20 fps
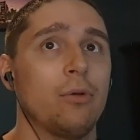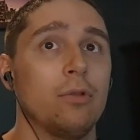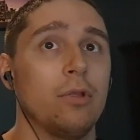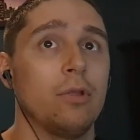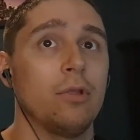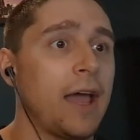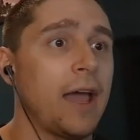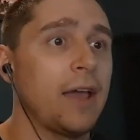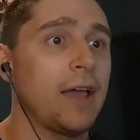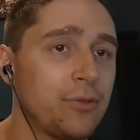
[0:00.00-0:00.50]
would
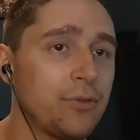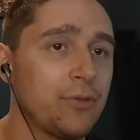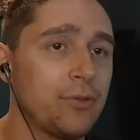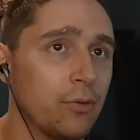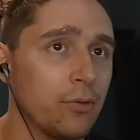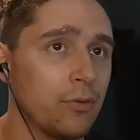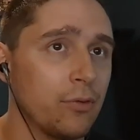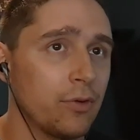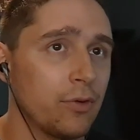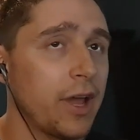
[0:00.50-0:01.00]
work, the
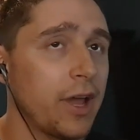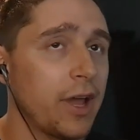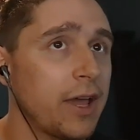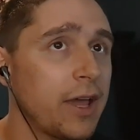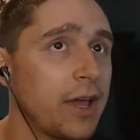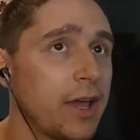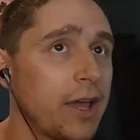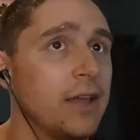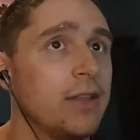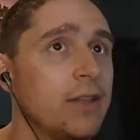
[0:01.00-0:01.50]

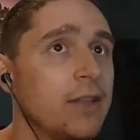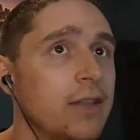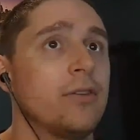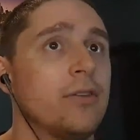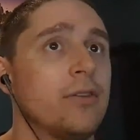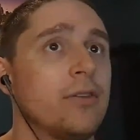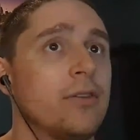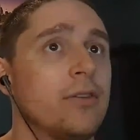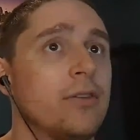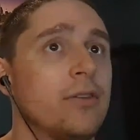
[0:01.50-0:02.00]
timing of it,